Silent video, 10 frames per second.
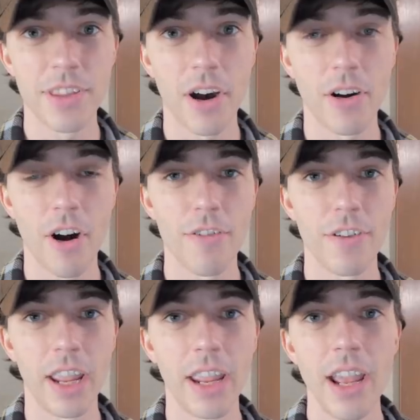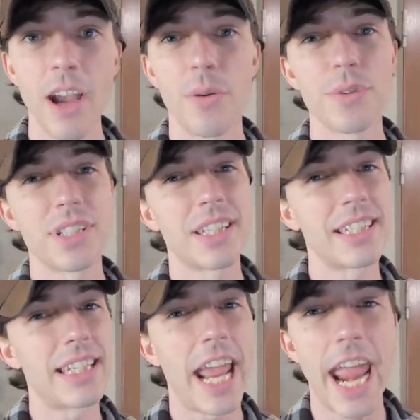with our RV was
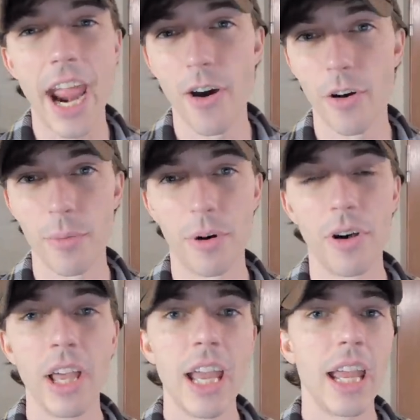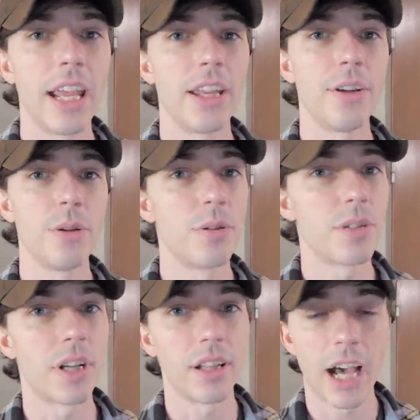terrible. It
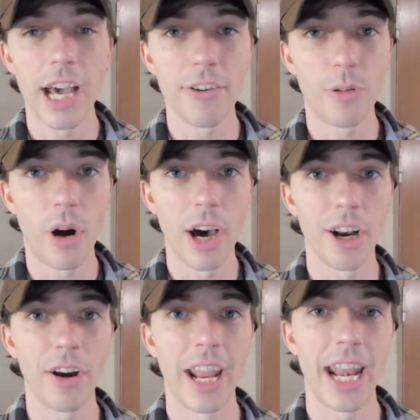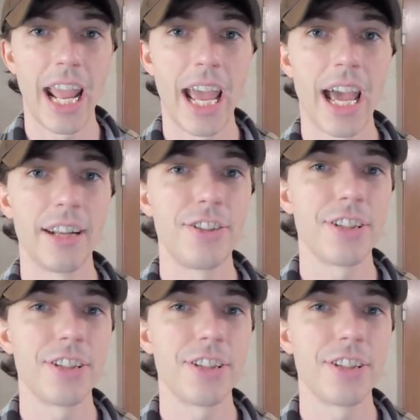used a lot of water and had